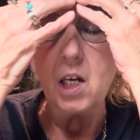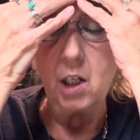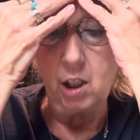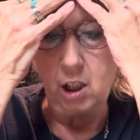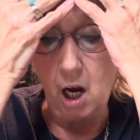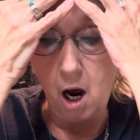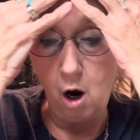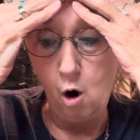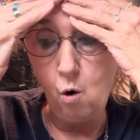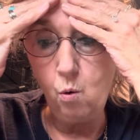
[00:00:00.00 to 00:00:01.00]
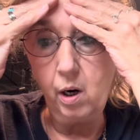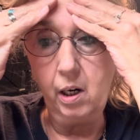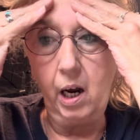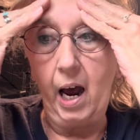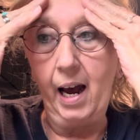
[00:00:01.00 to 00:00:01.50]
So
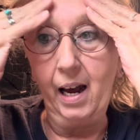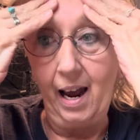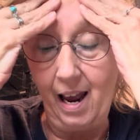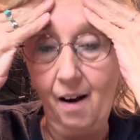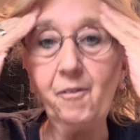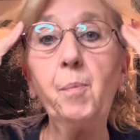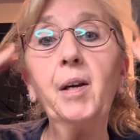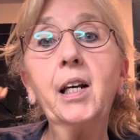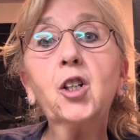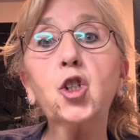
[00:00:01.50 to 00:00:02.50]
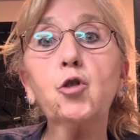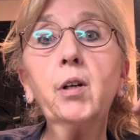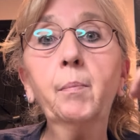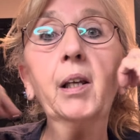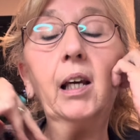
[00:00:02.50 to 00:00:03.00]
I have to be
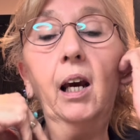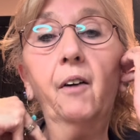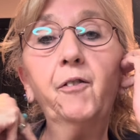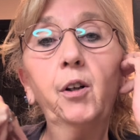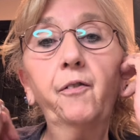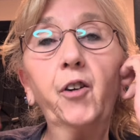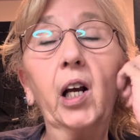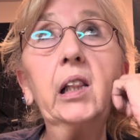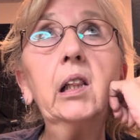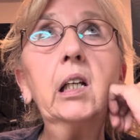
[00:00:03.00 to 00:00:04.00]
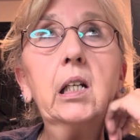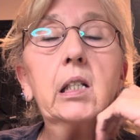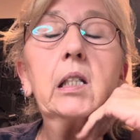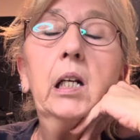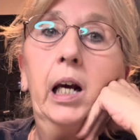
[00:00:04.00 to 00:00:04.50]
extremely careful for at
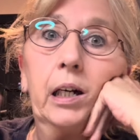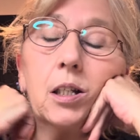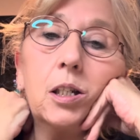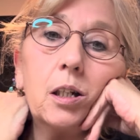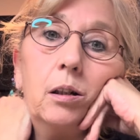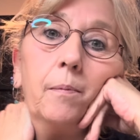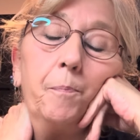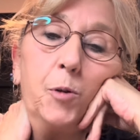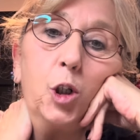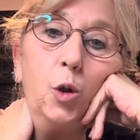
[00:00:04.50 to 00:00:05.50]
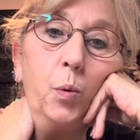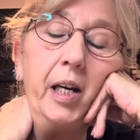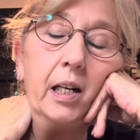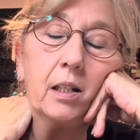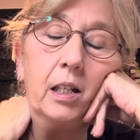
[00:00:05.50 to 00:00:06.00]
least the next 2
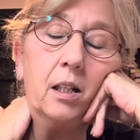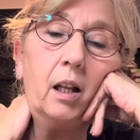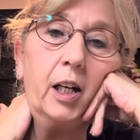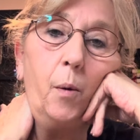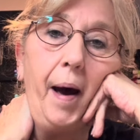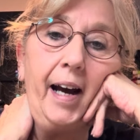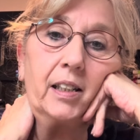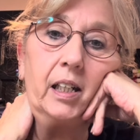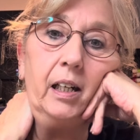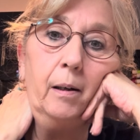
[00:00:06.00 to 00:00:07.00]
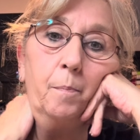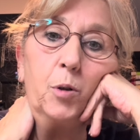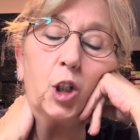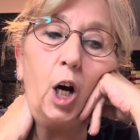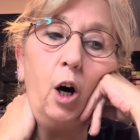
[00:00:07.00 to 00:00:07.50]
weeks until I go back to him.
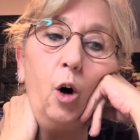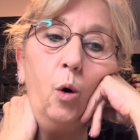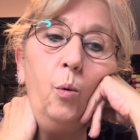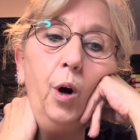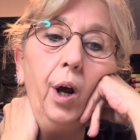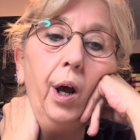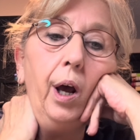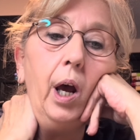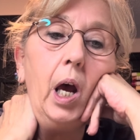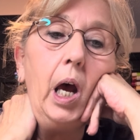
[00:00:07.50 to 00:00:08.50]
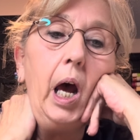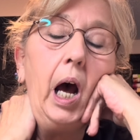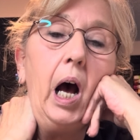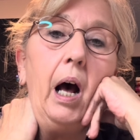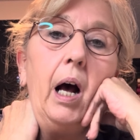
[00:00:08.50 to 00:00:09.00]
So
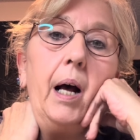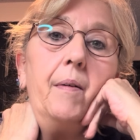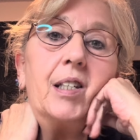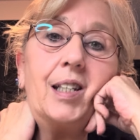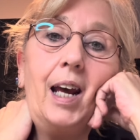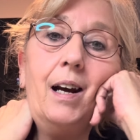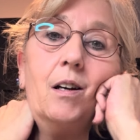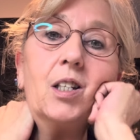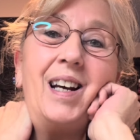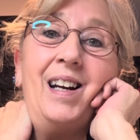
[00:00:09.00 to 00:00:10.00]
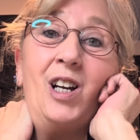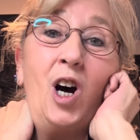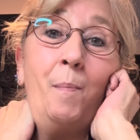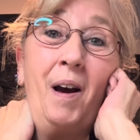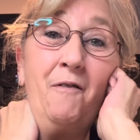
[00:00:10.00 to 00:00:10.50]
stairs are
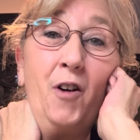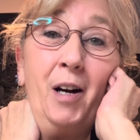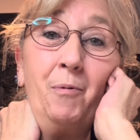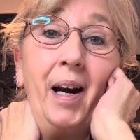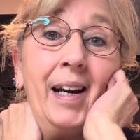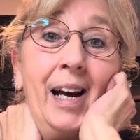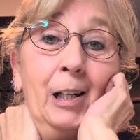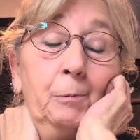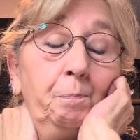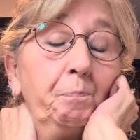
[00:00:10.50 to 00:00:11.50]
not my friend right now,